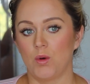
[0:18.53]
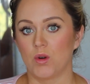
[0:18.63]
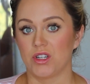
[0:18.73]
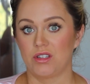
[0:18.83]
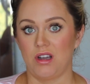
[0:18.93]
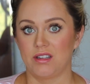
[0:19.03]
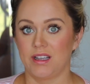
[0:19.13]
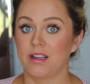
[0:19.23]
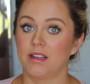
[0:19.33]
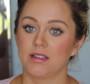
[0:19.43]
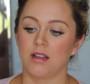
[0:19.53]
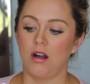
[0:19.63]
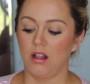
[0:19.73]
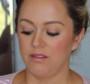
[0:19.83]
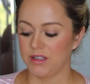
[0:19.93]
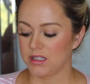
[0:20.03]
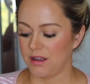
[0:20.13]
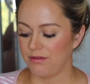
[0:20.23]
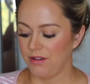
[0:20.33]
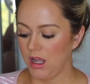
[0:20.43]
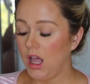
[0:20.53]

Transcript: or just toss it because all of this stuff